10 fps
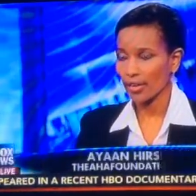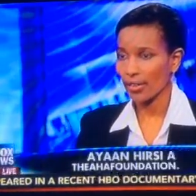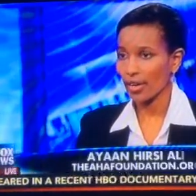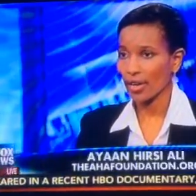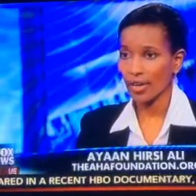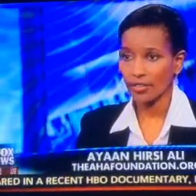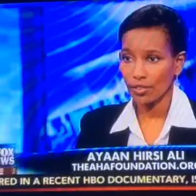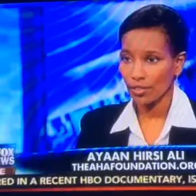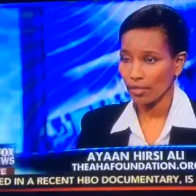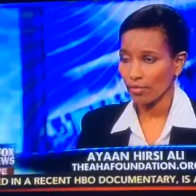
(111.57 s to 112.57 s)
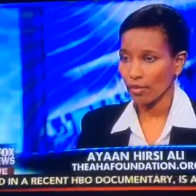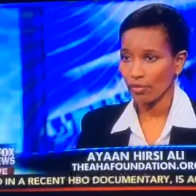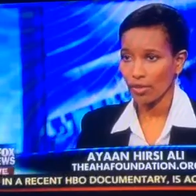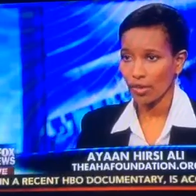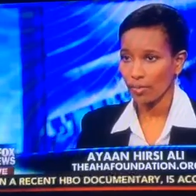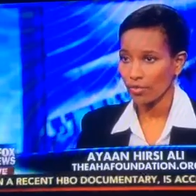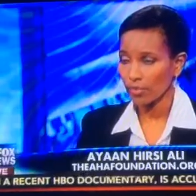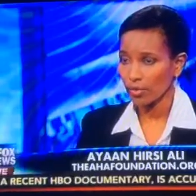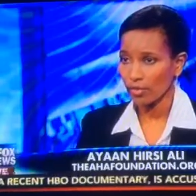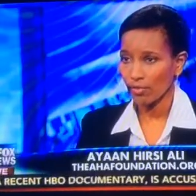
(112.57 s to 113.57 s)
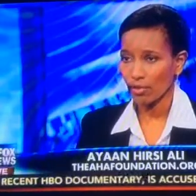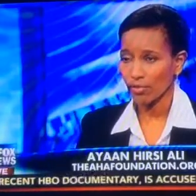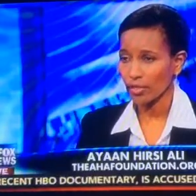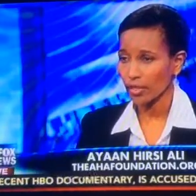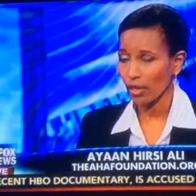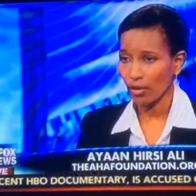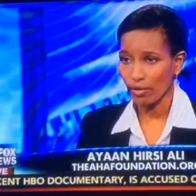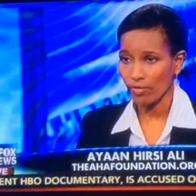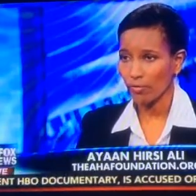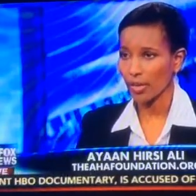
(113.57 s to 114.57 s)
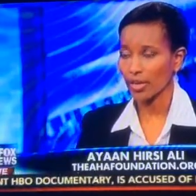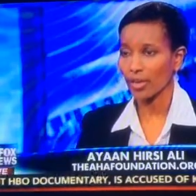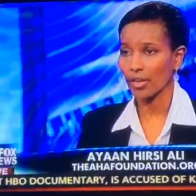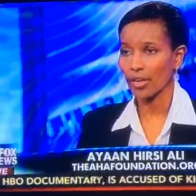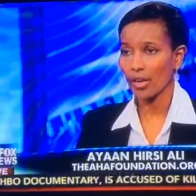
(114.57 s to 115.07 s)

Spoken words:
There are countries involved, there are movements involved, there's a lot of money.